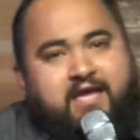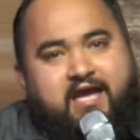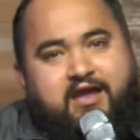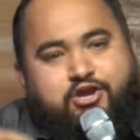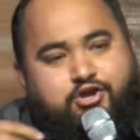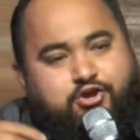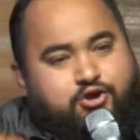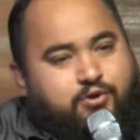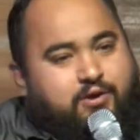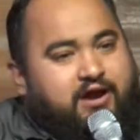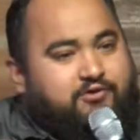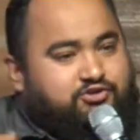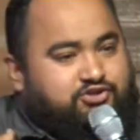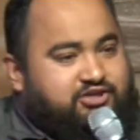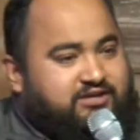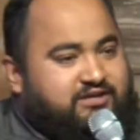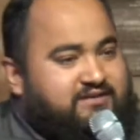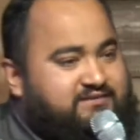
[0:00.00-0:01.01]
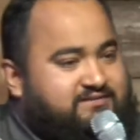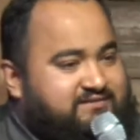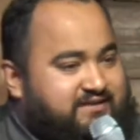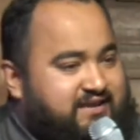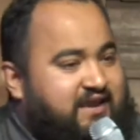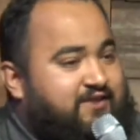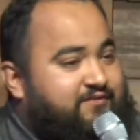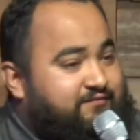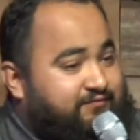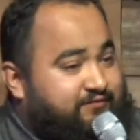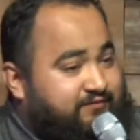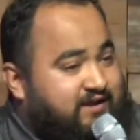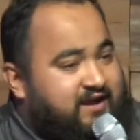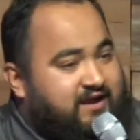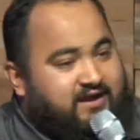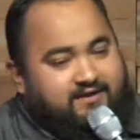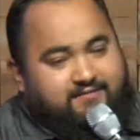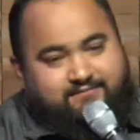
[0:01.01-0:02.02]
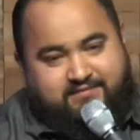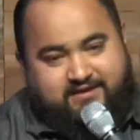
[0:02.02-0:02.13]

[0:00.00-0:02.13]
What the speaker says: and you know how chickens can't fly?